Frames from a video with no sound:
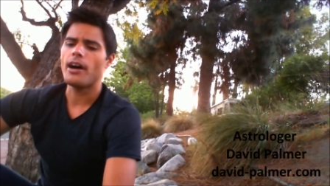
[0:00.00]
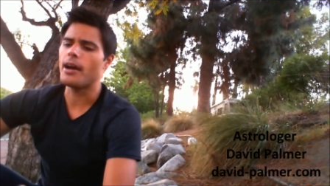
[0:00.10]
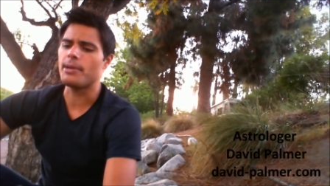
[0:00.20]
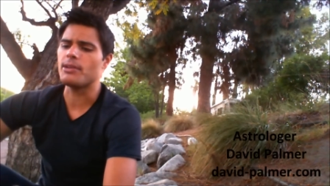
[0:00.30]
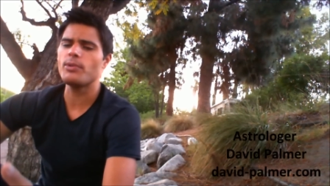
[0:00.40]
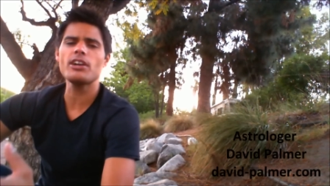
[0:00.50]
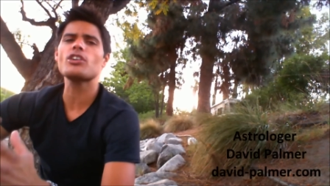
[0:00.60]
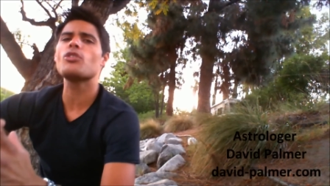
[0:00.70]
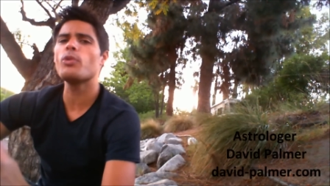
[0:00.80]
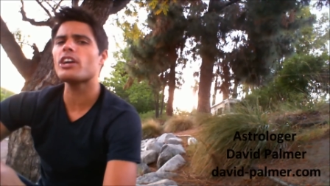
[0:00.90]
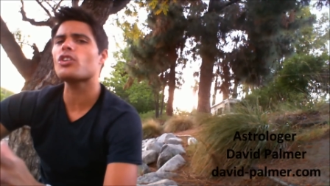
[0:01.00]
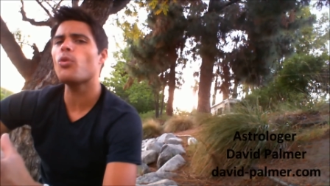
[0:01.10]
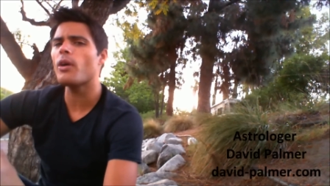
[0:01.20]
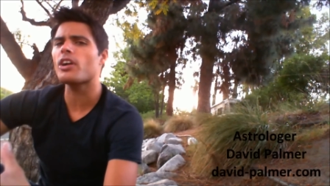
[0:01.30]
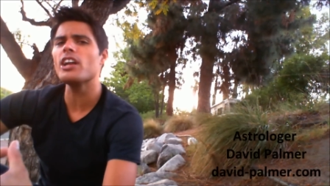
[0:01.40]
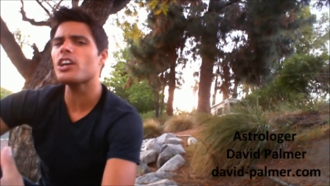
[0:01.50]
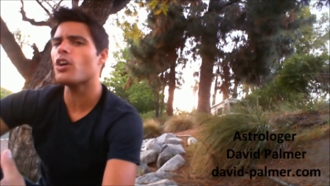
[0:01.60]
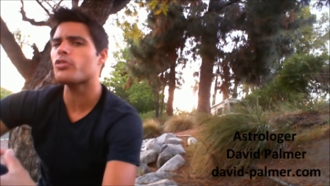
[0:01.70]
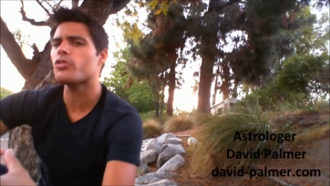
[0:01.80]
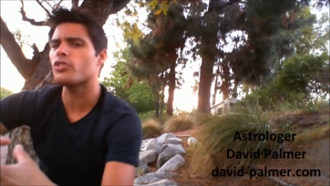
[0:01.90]
I mean, we are going to
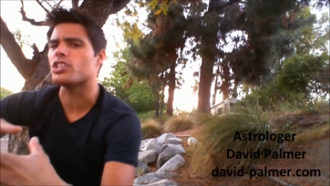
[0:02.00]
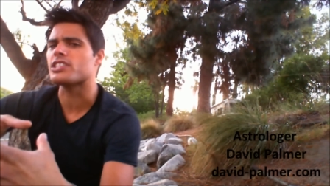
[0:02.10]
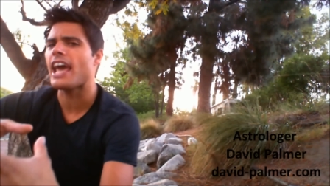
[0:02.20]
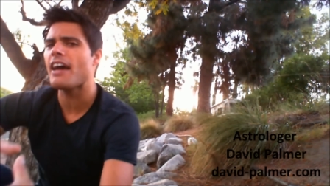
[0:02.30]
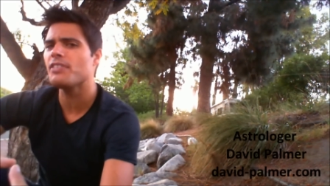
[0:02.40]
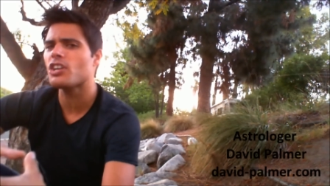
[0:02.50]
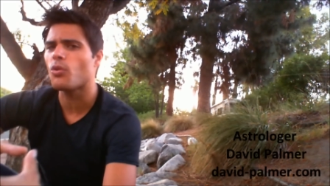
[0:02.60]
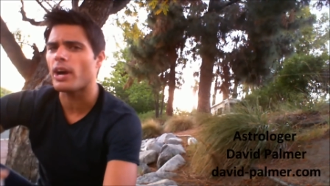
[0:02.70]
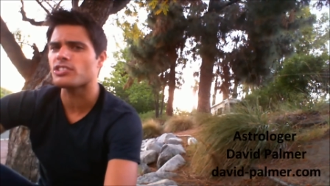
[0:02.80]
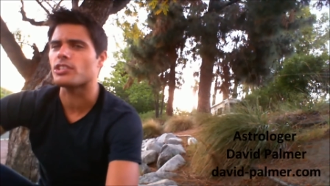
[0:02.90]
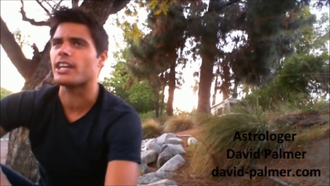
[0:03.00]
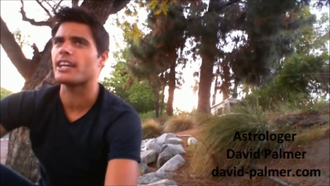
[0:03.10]
go through this heavy questioning,